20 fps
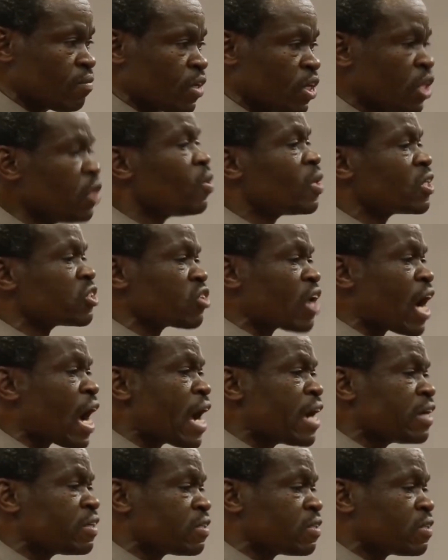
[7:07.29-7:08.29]
He was
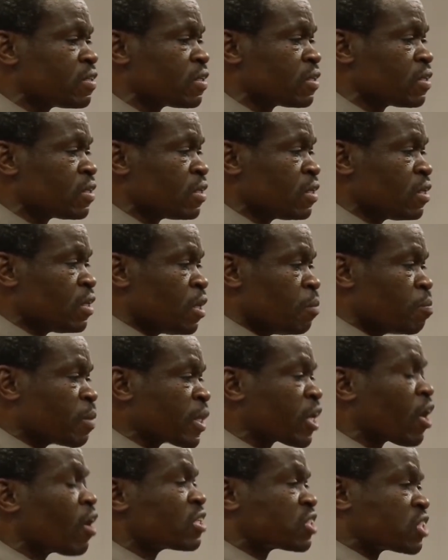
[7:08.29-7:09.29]
right,
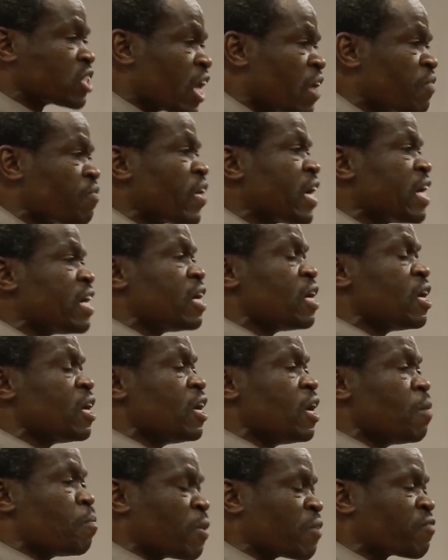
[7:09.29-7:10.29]
because even